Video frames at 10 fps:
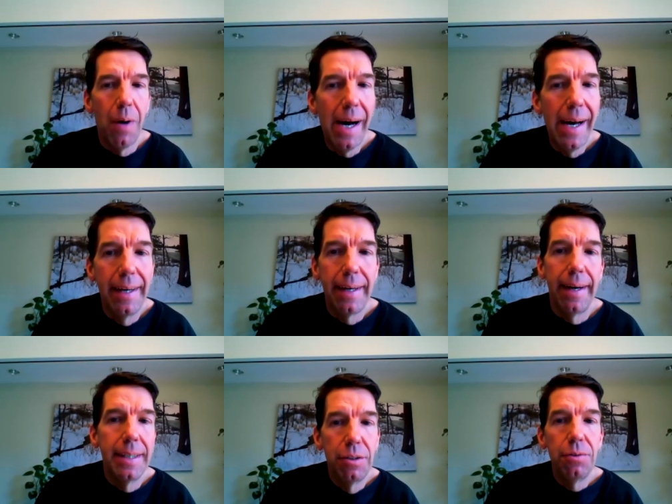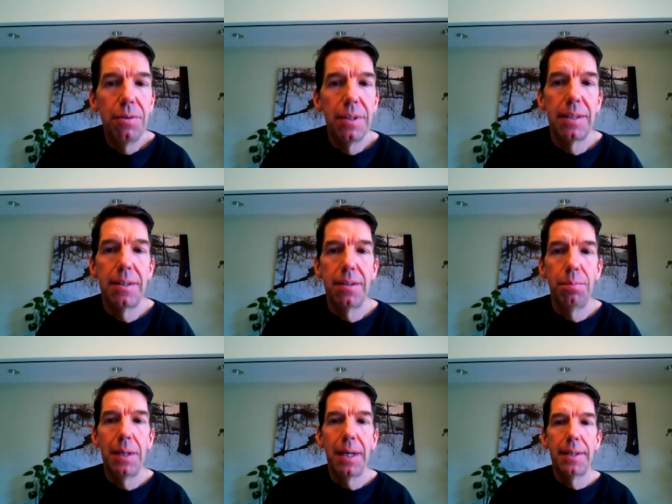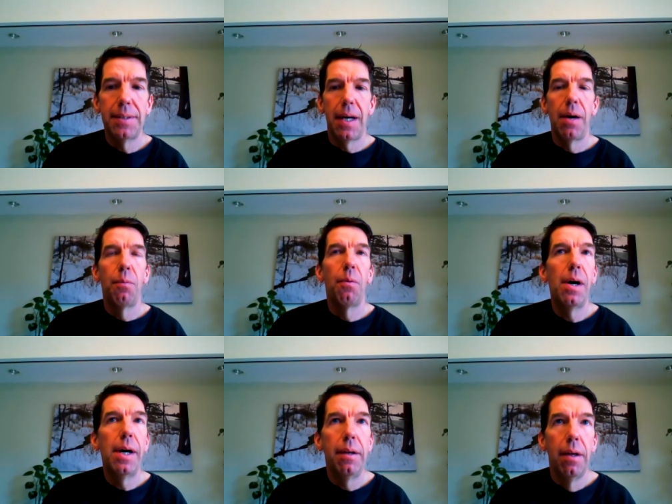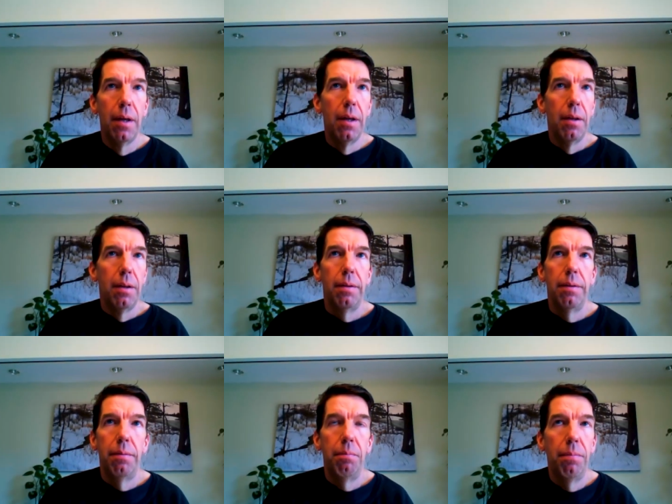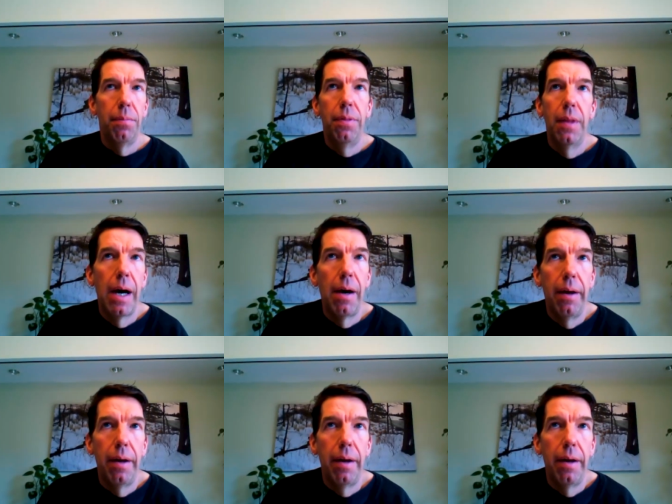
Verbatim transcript: why i do this is because i want i,